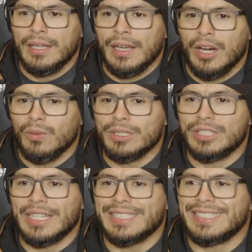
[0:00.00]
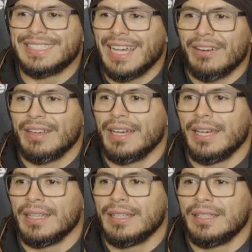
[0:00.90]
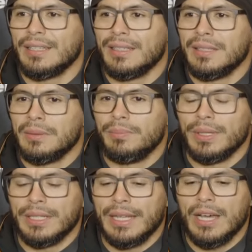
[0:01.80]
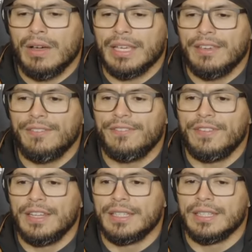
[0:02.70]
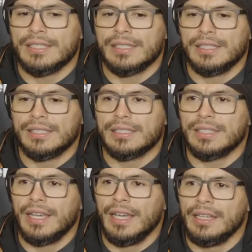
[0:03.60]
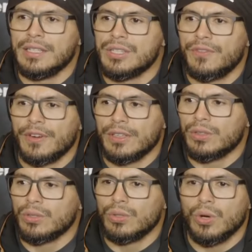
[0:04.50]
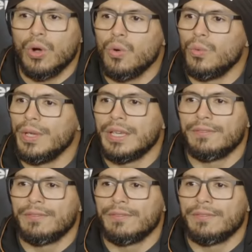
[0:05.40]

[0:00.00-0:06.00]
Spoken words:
it was just Saturday night, but now I can feel it, this energy from through the whole week,